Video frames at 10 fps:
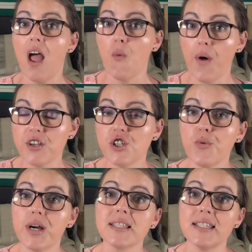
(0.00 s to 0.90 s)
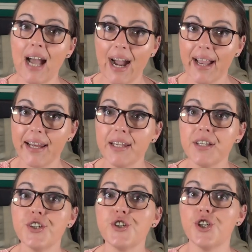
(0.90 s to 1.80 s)
and when she was 9,
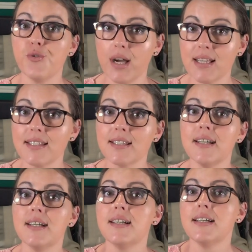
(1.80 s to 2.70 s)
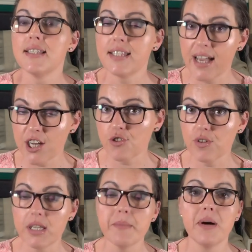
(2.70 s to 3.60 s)
she was
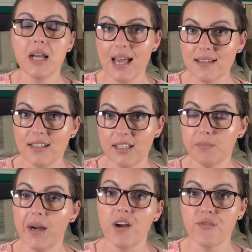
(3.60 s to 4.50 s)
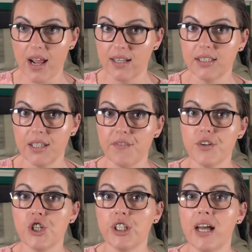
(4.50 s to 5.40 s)
sexually molested by a relative. She